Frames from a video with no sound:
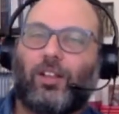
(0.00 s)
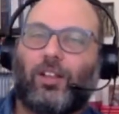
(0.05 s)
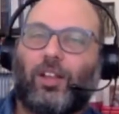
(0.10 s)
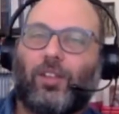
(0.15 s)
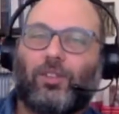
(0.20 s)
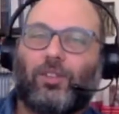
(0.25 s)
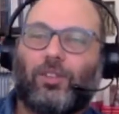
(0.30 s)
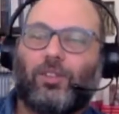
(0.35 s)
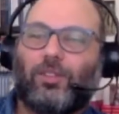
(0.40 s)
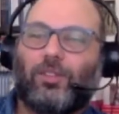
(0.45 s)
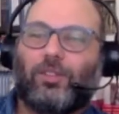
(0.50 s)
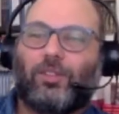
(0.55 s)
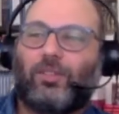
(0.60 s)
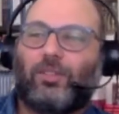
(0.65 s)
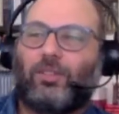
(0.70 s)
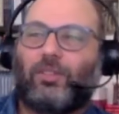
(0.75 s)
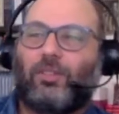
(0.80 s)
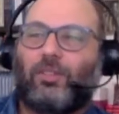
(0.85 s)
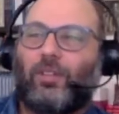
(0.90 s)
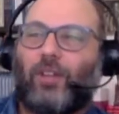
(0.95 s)
that's
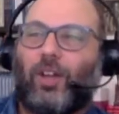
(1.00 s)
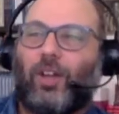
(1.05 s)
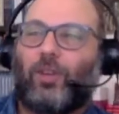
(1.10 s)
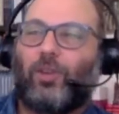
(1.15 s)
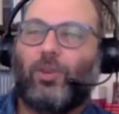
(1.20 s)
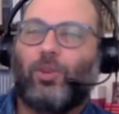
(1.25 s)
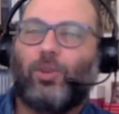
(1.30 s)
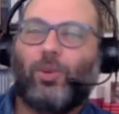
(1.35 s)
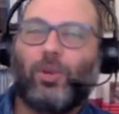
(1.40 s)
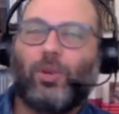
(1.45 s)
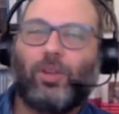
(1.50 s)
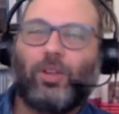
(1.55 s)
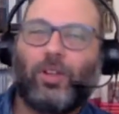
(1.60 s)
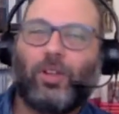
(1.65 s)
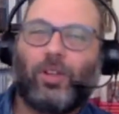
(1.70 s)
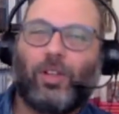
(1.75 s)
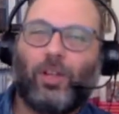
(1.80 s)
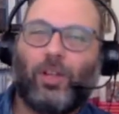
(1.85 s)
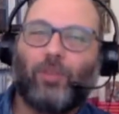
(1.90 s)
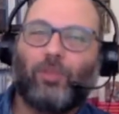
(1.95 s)
I don't know where
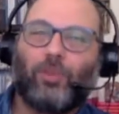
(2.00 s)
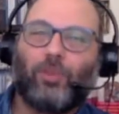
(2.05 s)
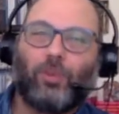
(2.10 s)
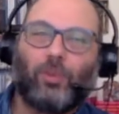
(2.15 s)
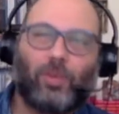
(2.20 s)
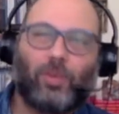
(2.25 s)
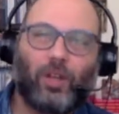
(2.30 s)
that came from.